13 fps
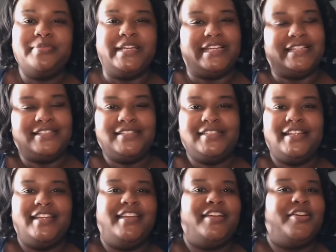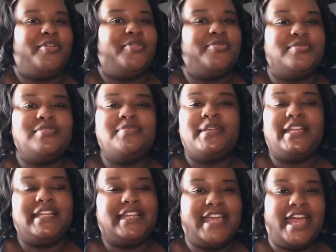men who's been
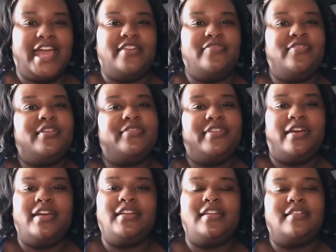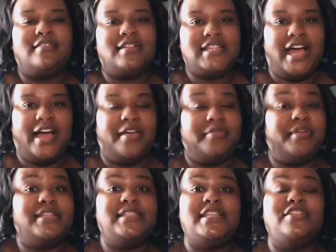in the game for a very long time,
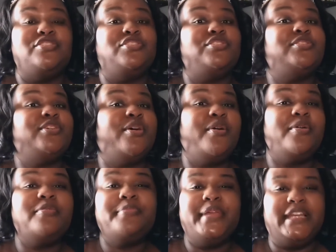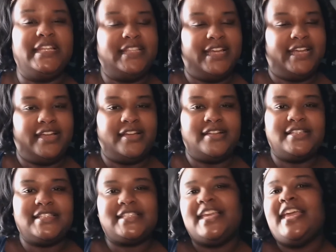that's seen so many
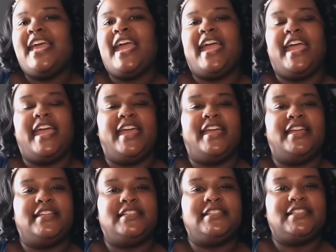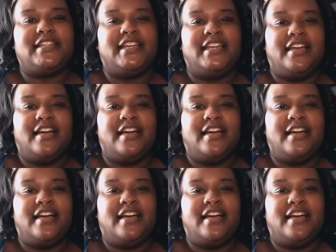things, and